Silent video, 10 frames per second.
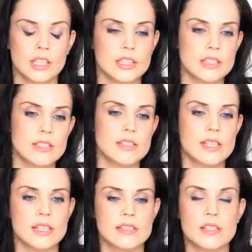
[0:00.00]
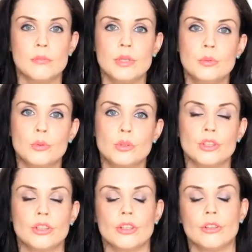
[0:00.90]
it did say some people
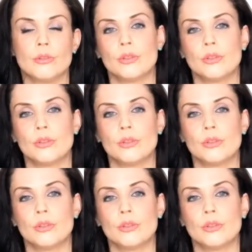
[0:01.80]
can go